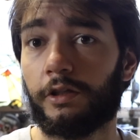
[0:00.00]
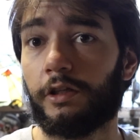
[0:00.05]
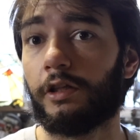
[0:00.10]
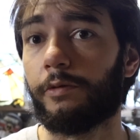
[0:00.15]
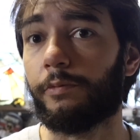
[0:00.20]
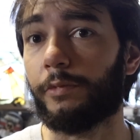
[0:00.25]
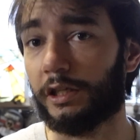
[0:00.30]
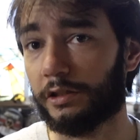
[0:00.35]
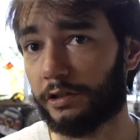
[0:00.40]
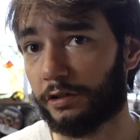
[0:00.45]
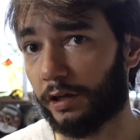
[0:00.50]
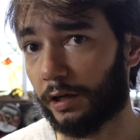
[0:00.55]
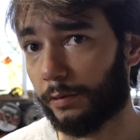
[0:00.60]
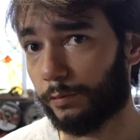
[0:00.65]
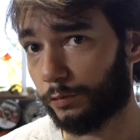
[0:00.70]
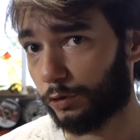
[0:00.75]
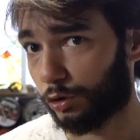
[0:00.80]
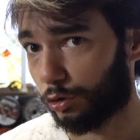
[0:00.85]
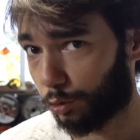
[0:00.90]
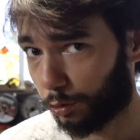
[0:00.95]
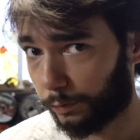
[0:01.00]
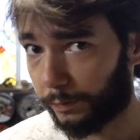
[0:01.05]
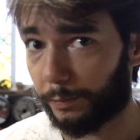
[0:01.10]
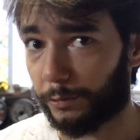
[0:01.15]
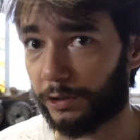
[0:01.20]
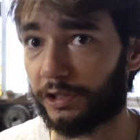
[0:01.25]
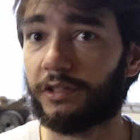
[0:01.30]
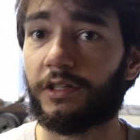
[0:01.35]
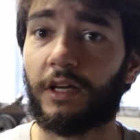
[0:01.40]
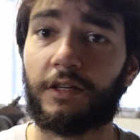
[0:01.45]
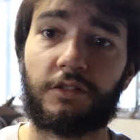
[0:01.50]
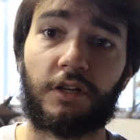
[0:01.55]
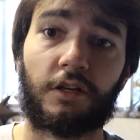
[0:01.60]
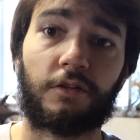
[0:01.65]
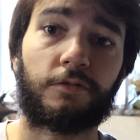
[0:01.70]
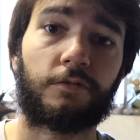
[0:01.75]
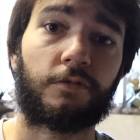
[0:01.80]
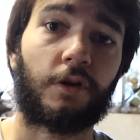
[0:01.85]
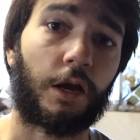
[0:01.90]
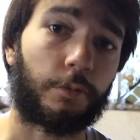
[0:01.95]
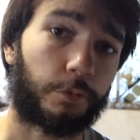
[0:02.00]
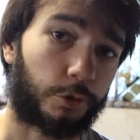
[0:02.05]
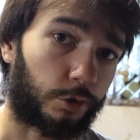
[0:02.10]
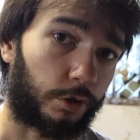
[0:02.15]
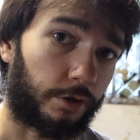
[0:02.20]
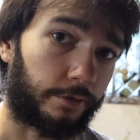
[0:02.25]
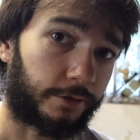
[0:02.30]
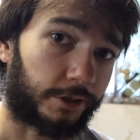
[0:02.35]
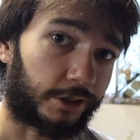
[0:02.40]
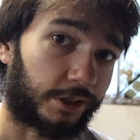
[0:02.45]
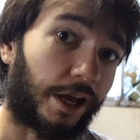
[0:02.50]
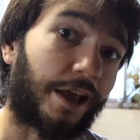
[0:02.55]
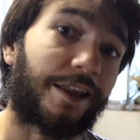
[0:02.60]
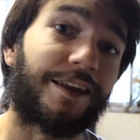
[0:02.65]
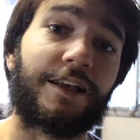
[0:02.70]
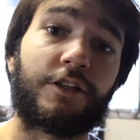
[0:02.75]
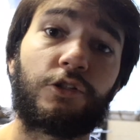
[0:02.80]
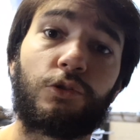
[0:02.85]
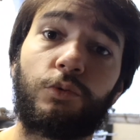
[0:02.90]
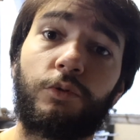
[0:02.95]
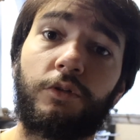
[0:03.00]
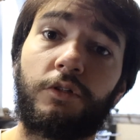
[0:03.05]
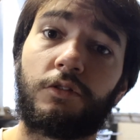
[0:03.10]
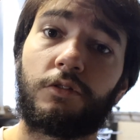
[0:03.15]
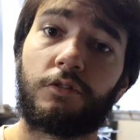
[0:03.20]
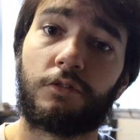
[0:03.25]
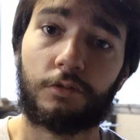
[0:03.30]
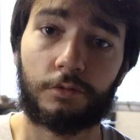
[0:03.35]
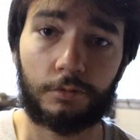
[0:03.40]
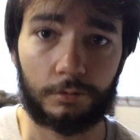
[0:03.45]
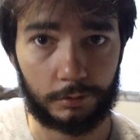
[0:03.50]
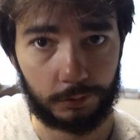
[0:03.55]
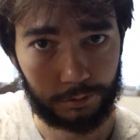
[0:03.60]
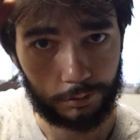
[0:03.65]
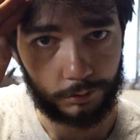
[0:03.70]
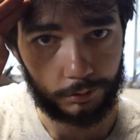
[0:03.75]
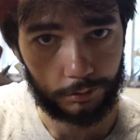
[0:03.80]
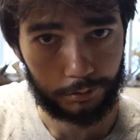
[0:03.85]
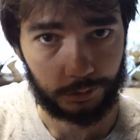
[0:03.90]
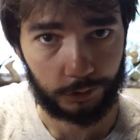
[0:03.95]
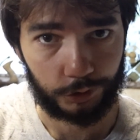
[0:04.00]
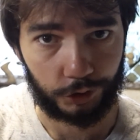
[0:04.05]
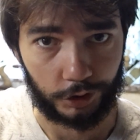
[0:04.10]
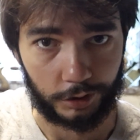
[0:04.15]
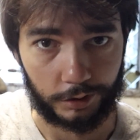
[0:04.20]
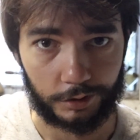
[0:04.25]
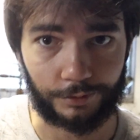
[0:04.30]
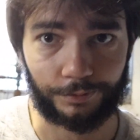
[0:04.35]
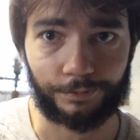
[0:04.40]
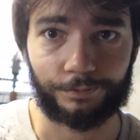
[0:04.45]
In the meantime, do remember to stay safe, happy crafting, and as always, cheers.